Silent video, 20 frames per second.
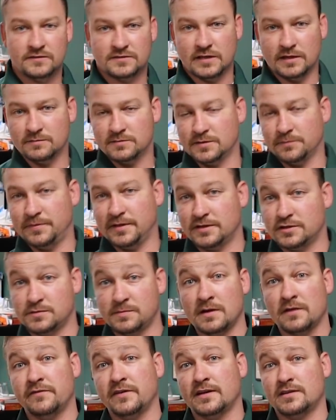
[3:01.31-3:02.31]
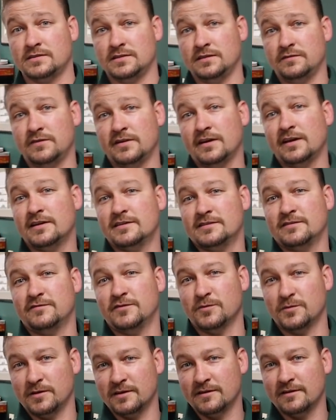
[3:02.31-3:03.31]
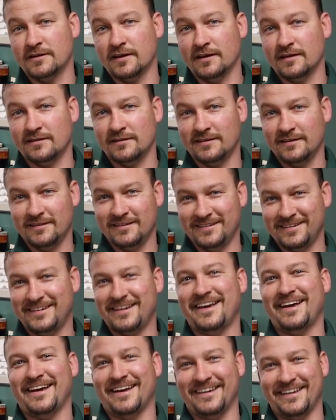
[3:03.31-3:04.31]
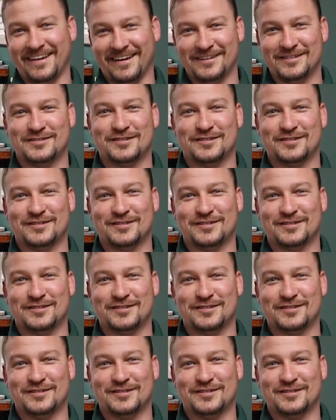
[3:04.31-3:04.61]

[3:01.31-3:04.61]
Send him some pictures. Matter of fact, Steve, he asked if you were here yet. Yeah.